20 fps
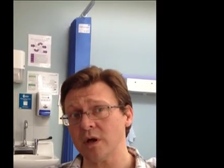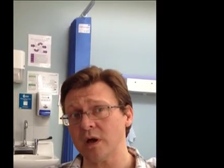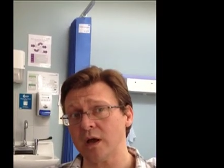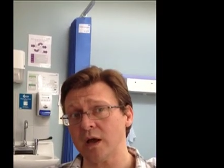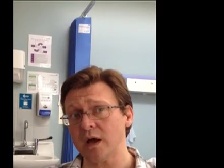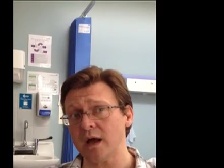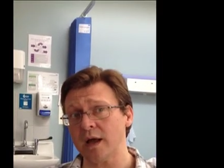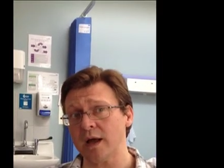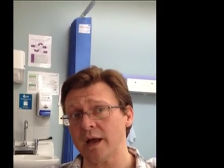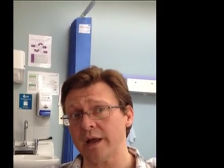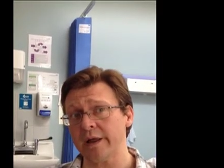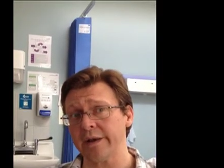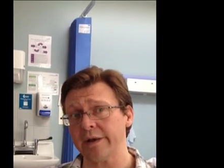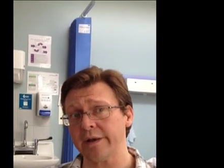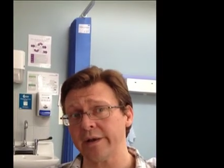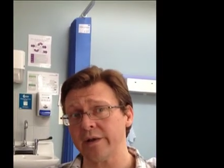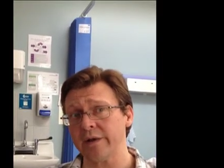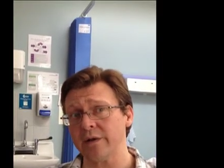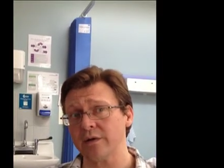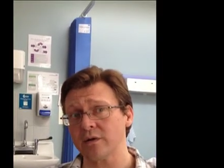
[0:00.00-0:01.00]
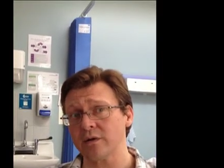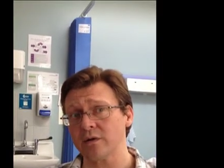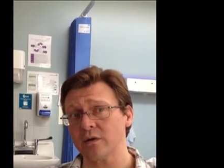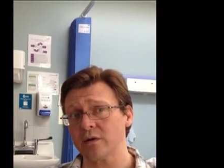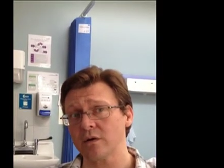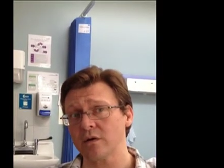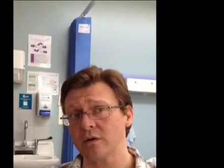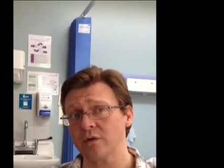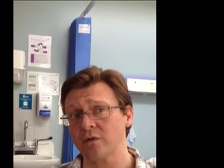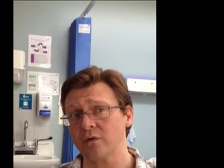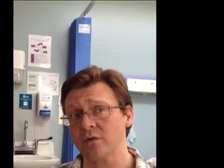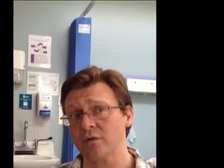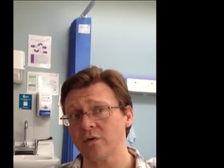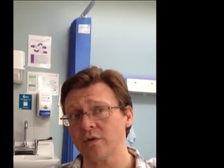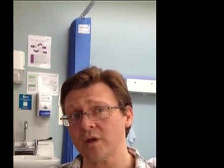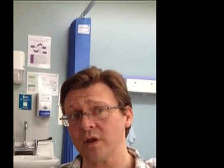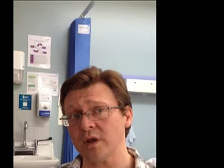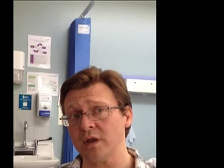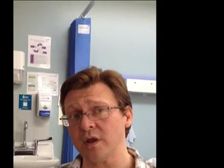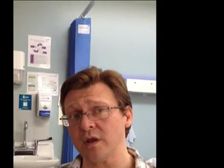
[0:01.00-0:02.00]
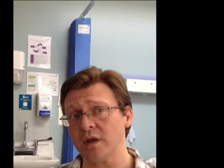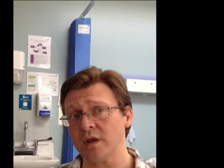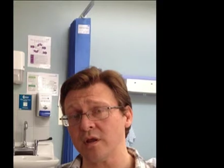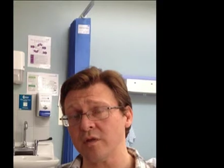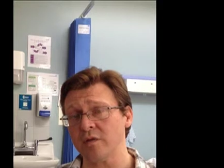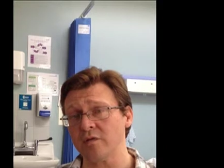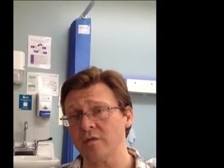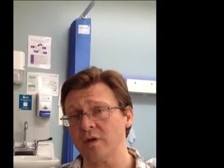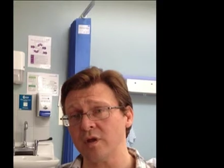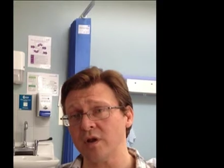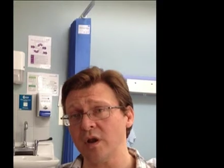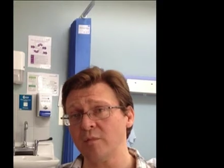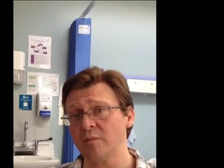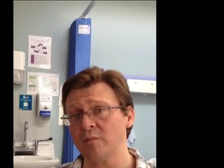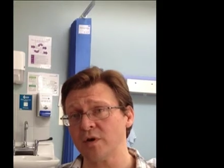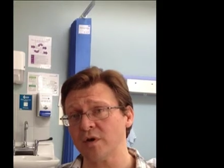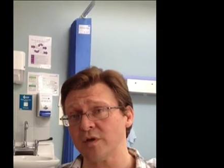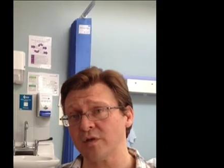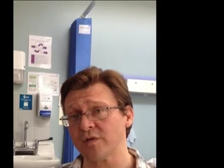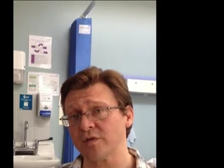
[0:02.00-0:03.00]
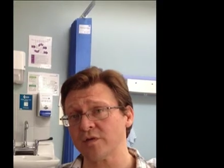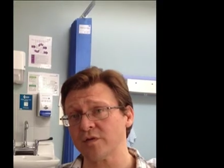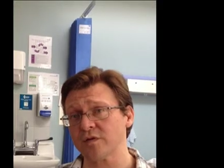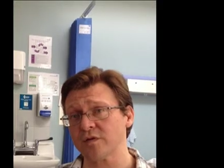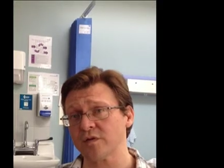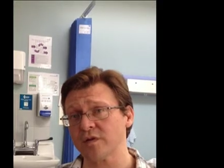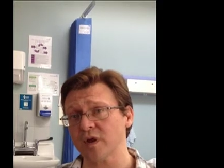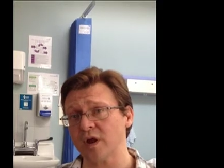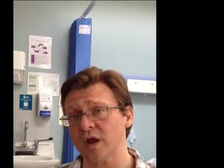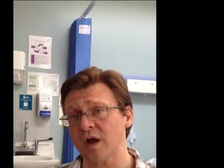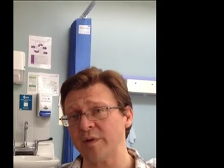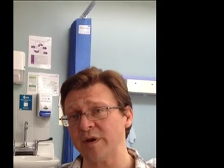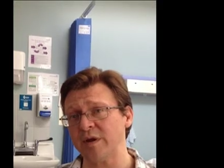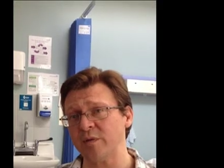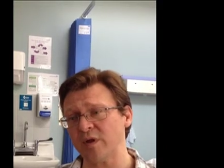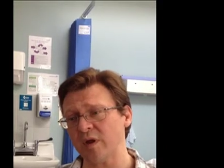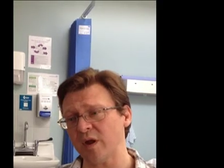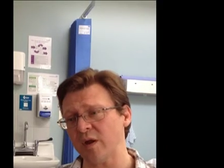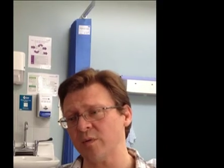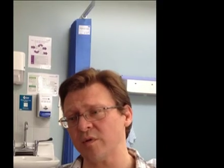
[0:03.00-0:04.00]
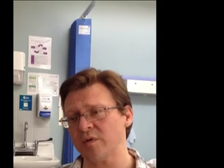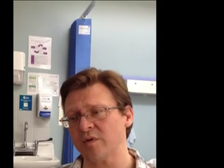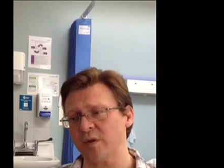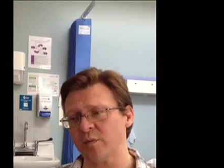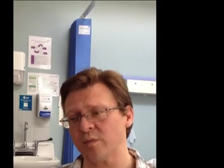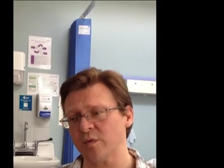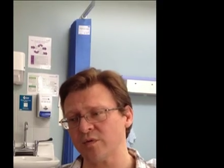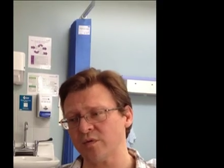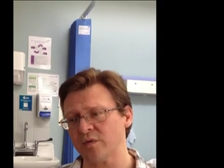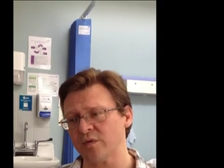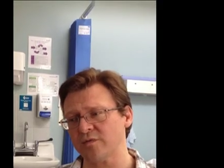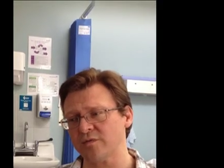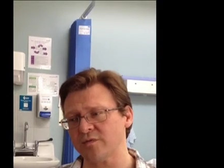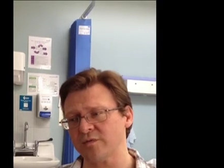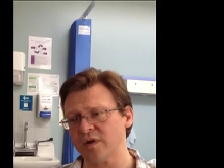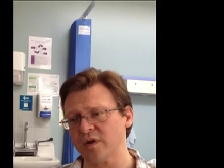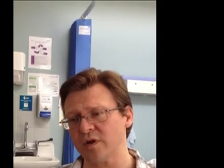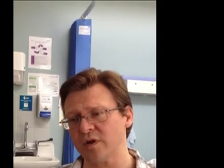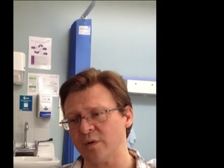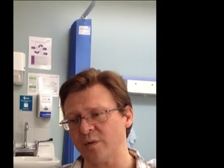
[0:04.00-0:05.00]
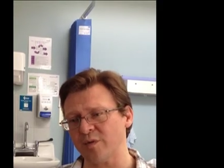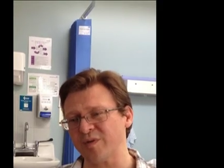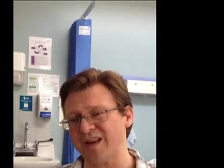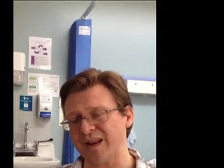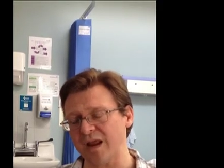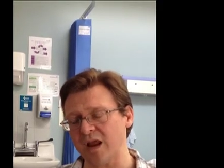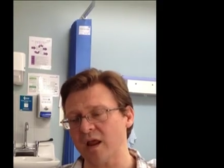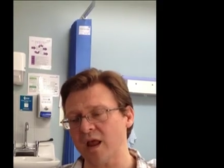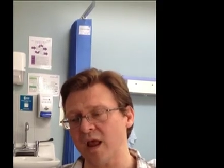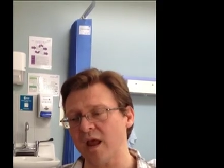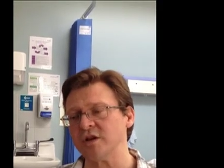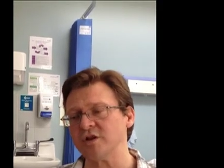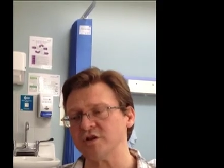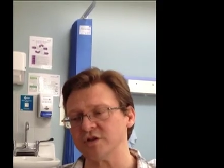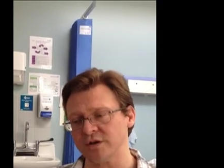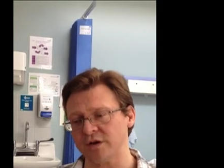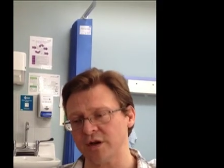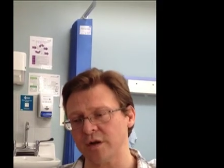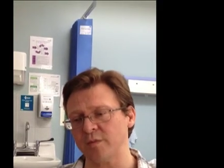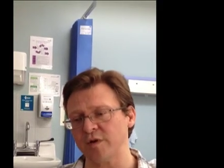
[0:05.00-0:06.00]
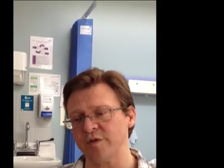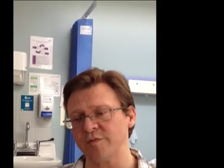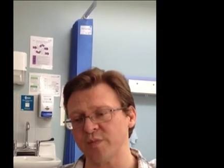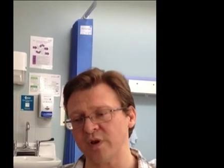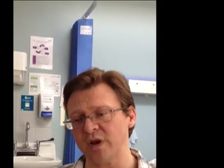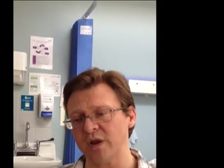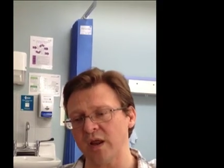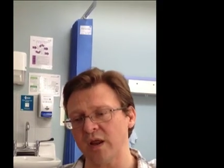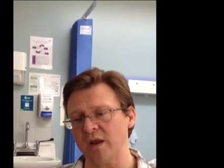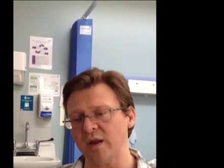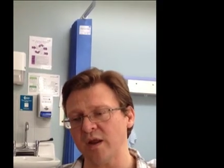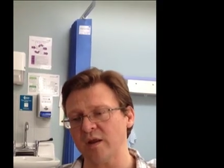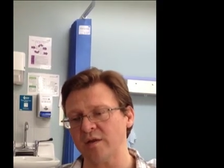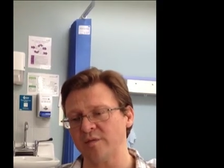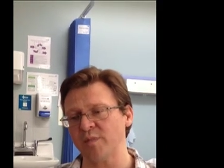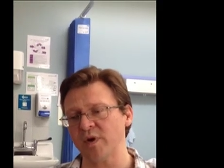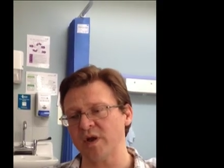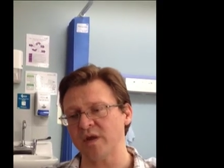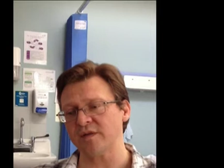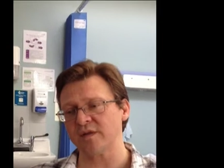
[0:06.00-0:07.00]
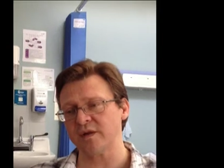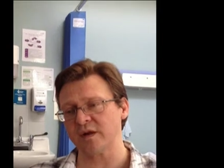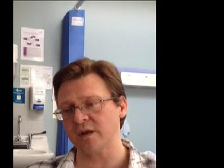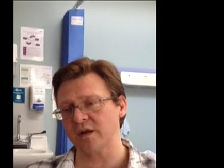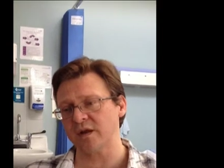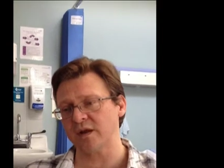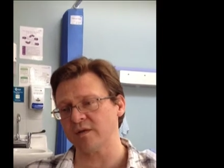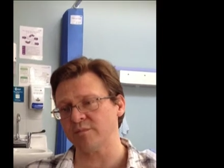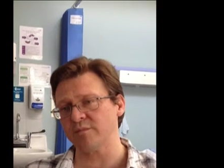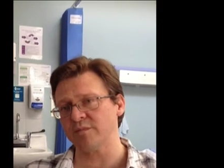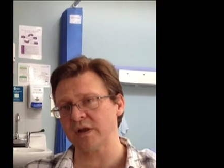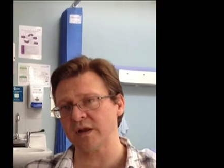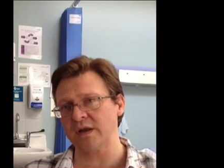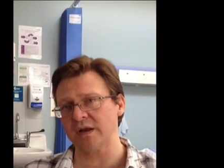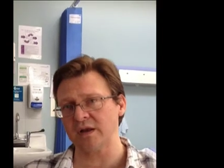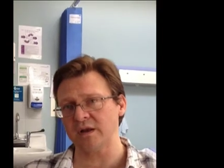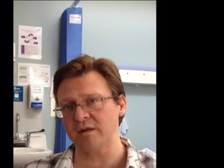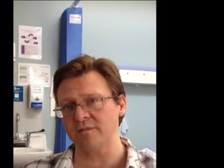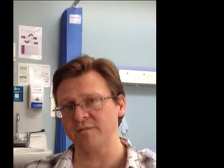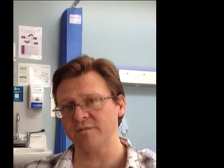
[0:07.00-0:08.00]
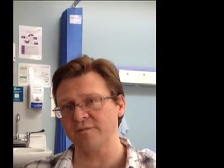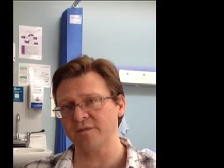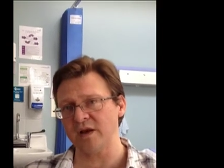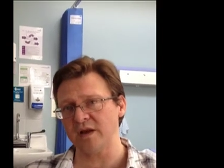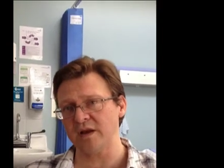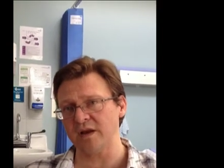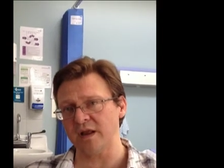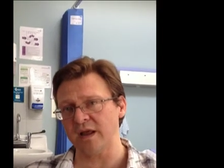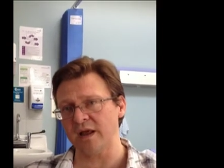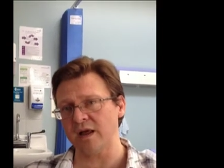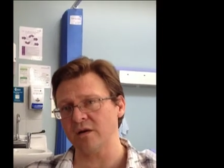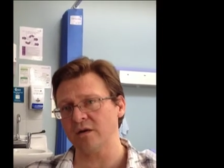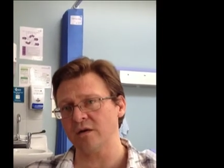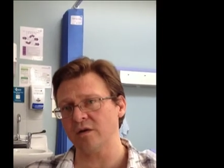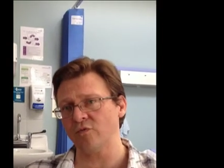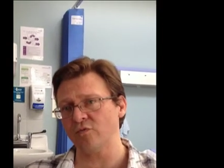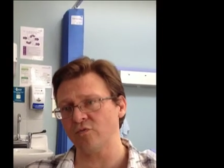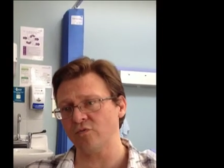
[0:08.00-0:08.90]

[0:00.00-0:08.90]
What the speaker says: And the numbness, it was sort of, I was getting occasional numbness, but it basically completely faded out.